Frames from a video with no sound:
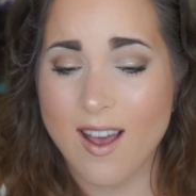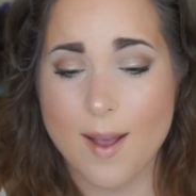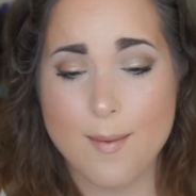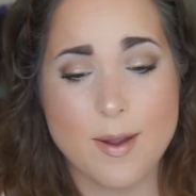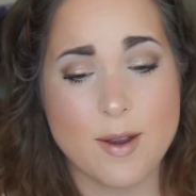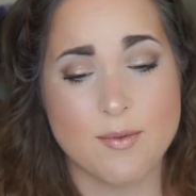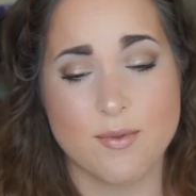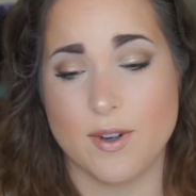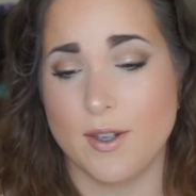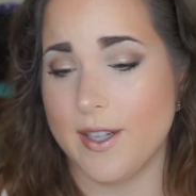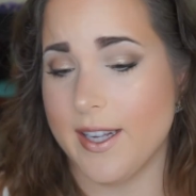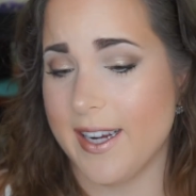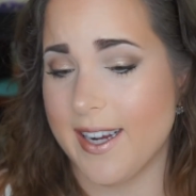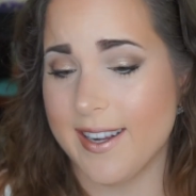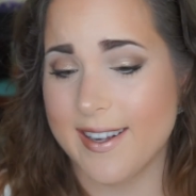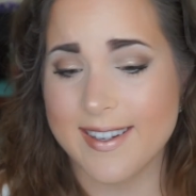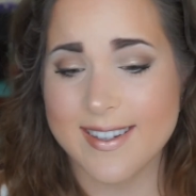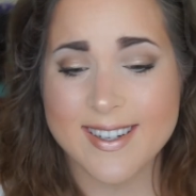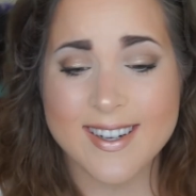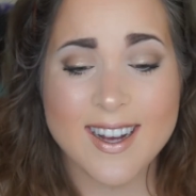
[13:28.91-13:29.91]
I mean,
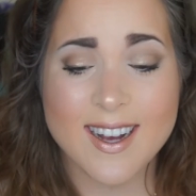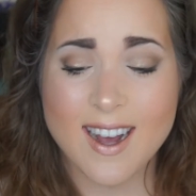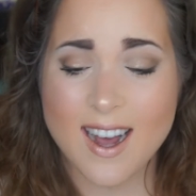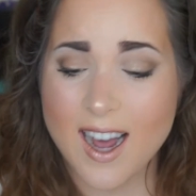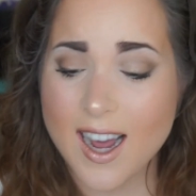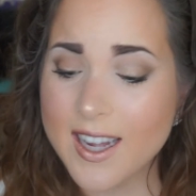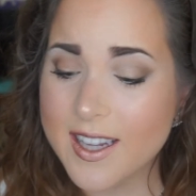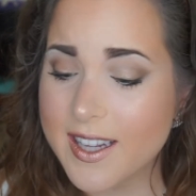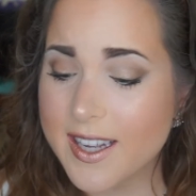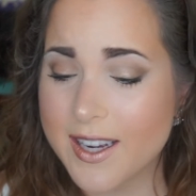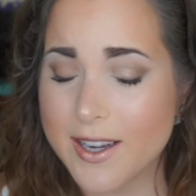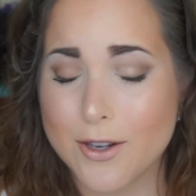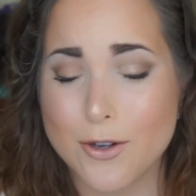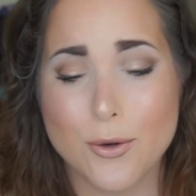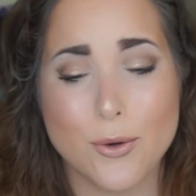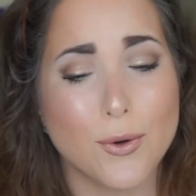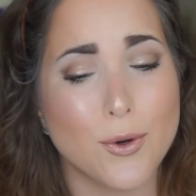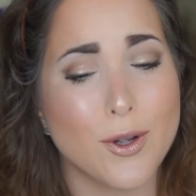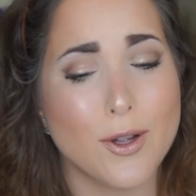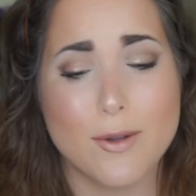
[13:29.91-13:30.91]
really. Highly
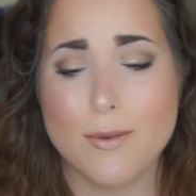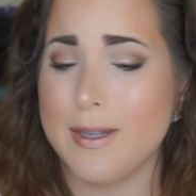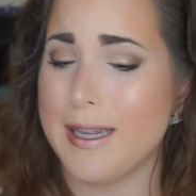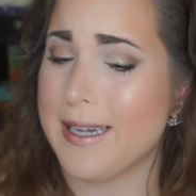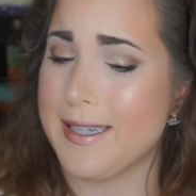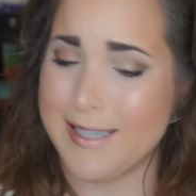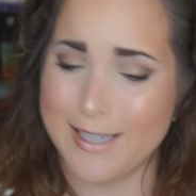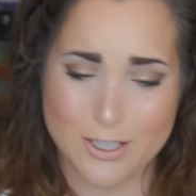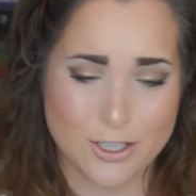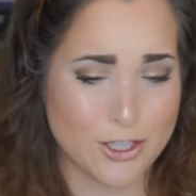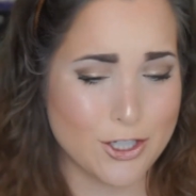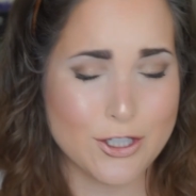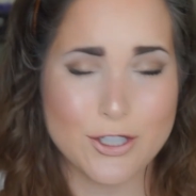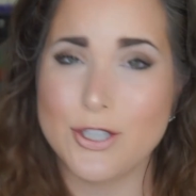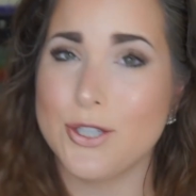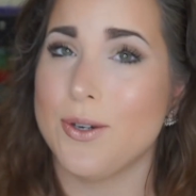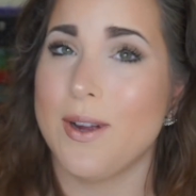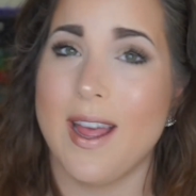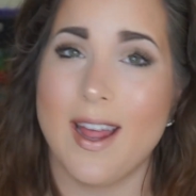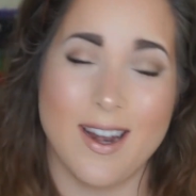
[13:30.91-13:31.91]
cool addition
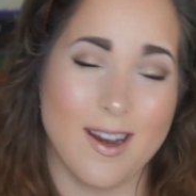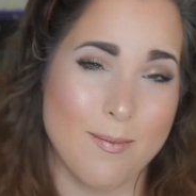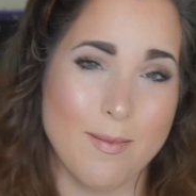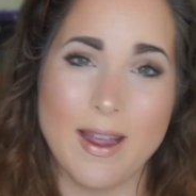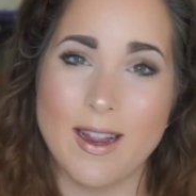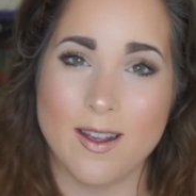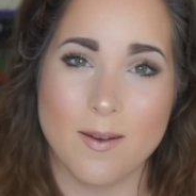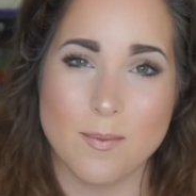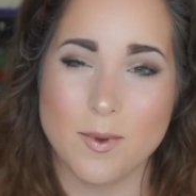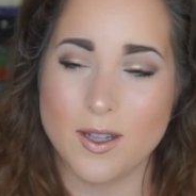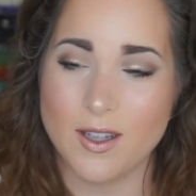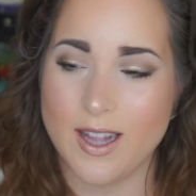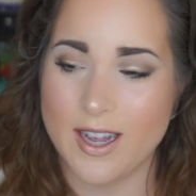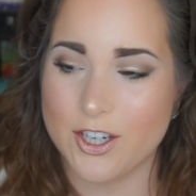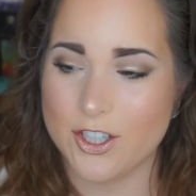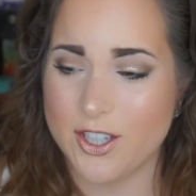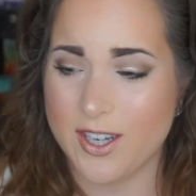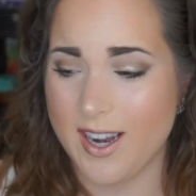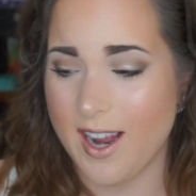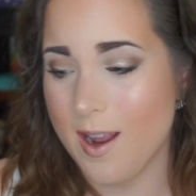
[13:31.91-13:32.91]
to any makeup
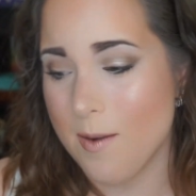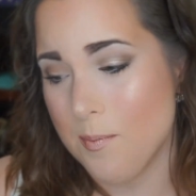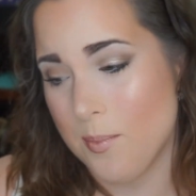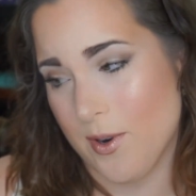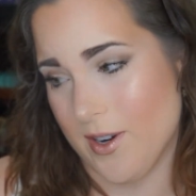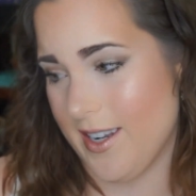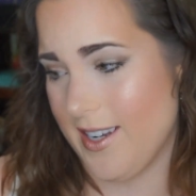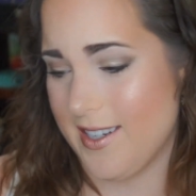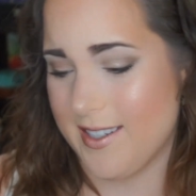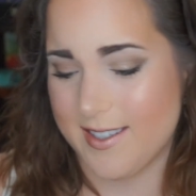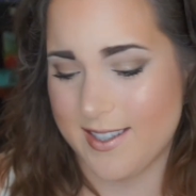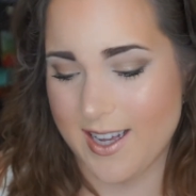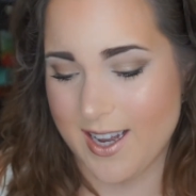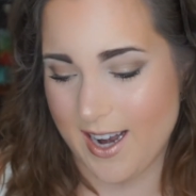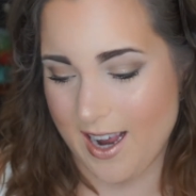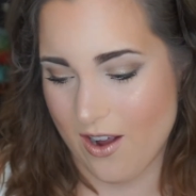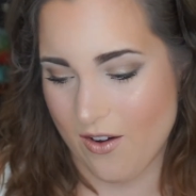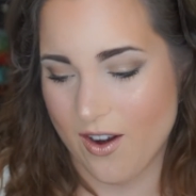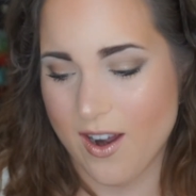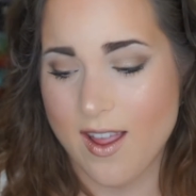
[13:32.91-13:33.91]
collection and pretty to
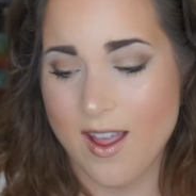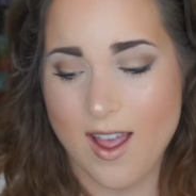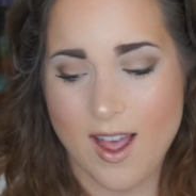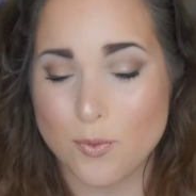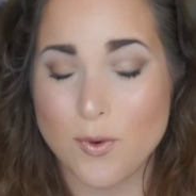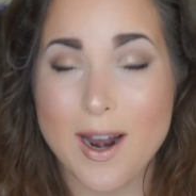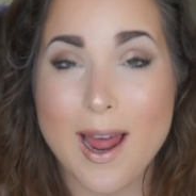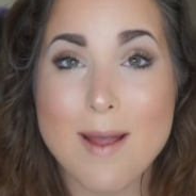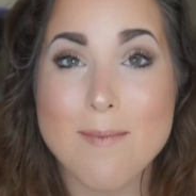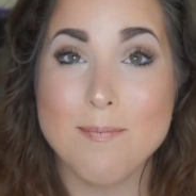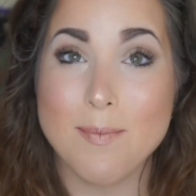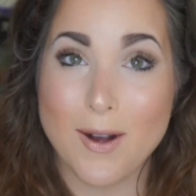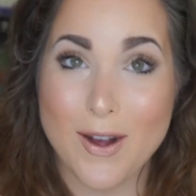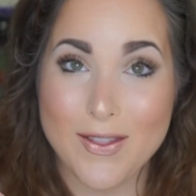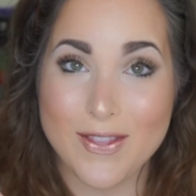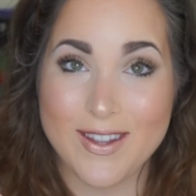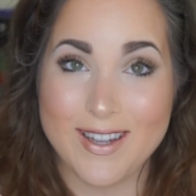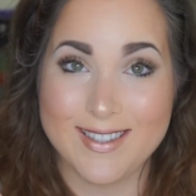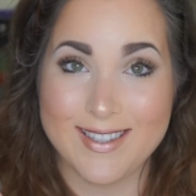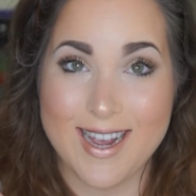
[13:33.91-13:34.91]
set out. When I
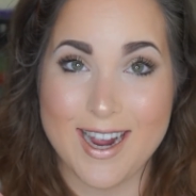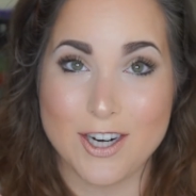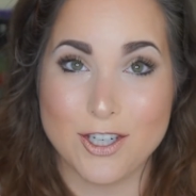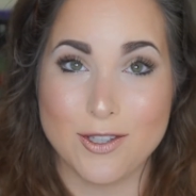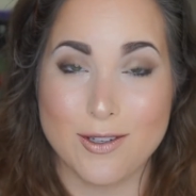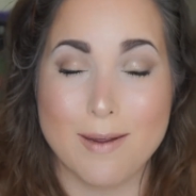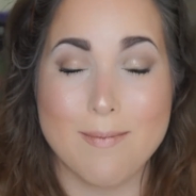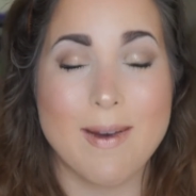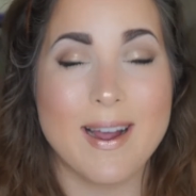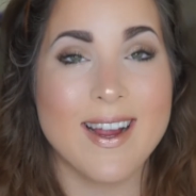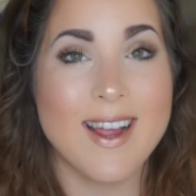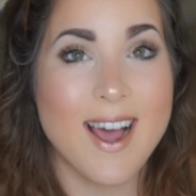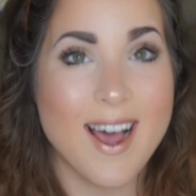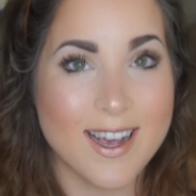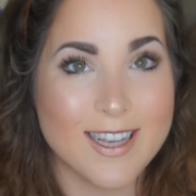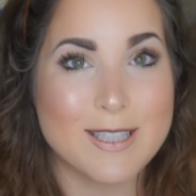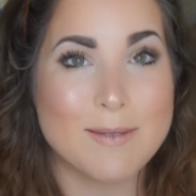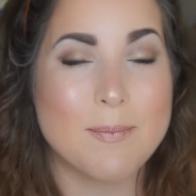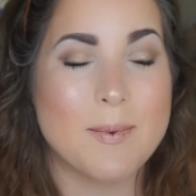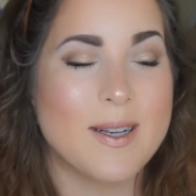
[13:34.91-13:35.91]
bought these, actually, my
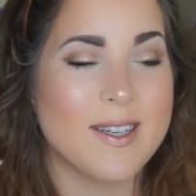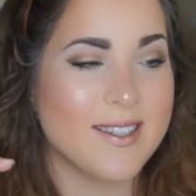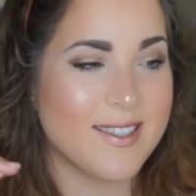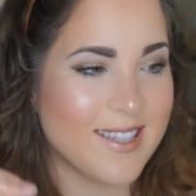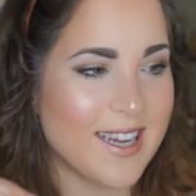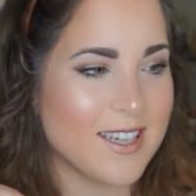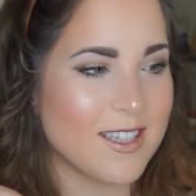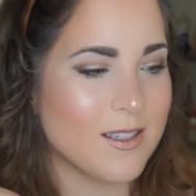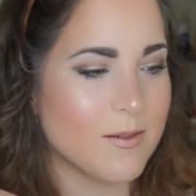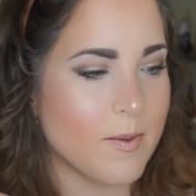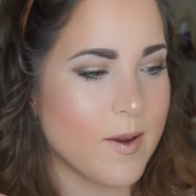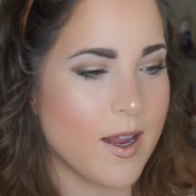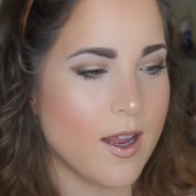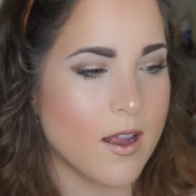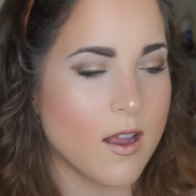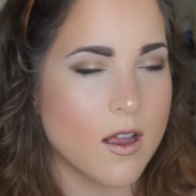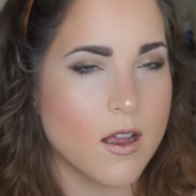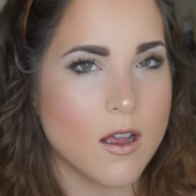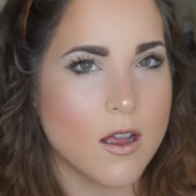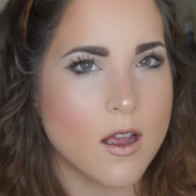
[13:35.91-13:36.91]
husband said to
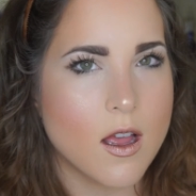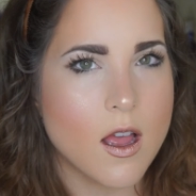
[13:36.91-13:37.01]
me,